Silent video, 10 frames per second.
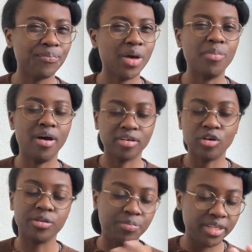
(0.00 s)
I
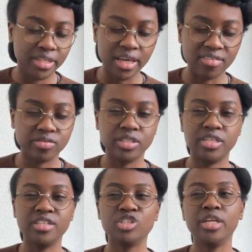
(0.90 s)
got a PDF
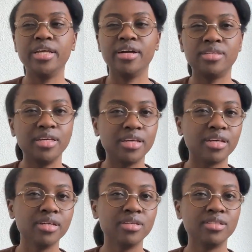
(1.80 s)
essentially. I think
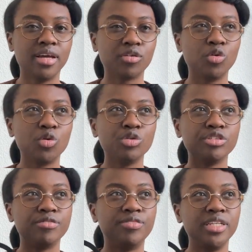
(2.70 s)
they're
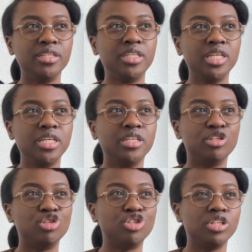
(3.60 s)
called
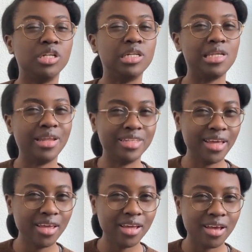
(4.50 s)
Vintage
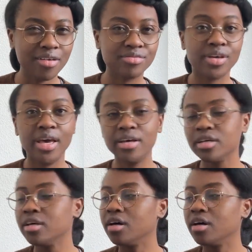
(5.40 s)
Knitting Affair.